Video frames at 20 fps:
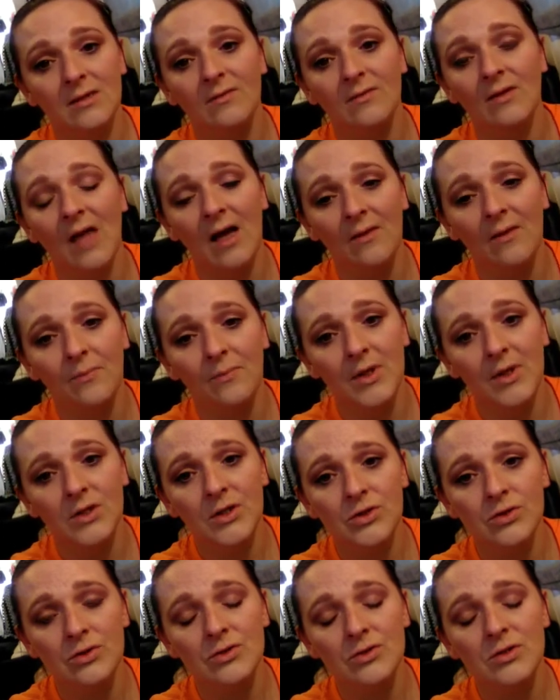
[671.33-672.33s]
light
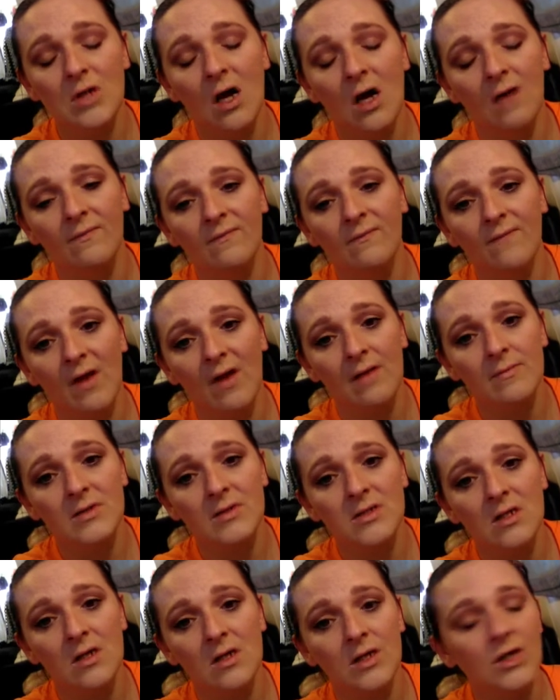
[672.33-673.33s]
fixtures off of
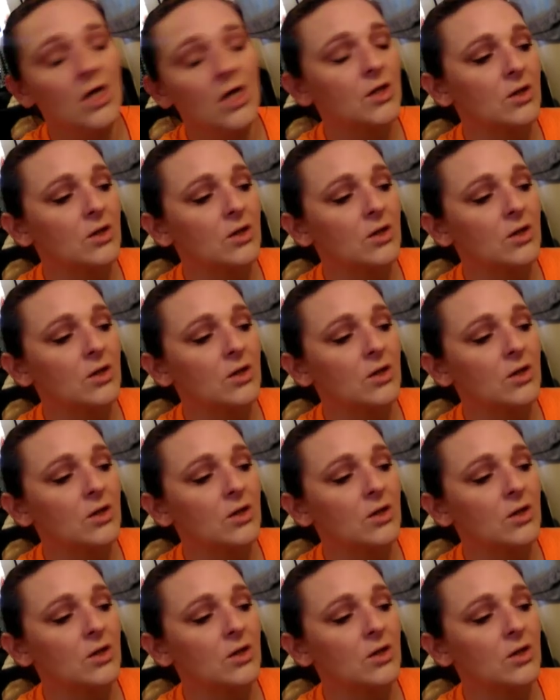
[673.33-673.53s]
Amazon.